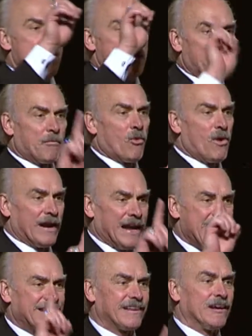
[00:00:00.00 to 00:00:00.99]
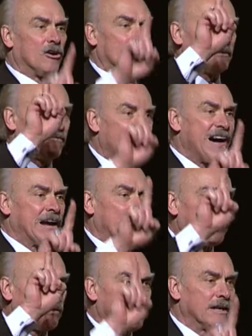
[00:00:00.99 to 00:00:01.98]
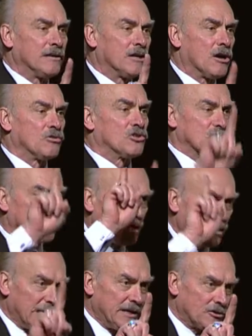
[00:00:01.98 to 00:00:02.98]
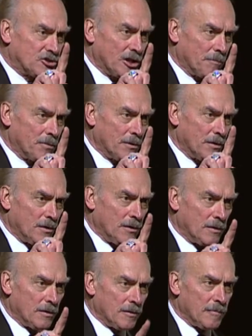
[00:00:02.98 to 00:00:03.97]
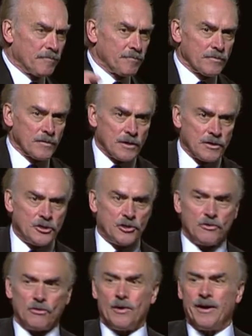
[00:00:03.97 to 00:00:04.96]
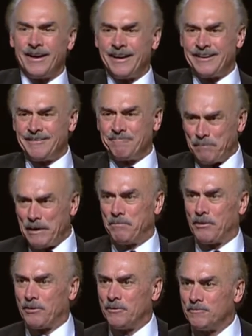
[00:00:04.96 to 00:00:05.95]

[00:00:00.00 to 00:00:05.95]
Number one, at the helm, definable head coaches, leadership. 2, people.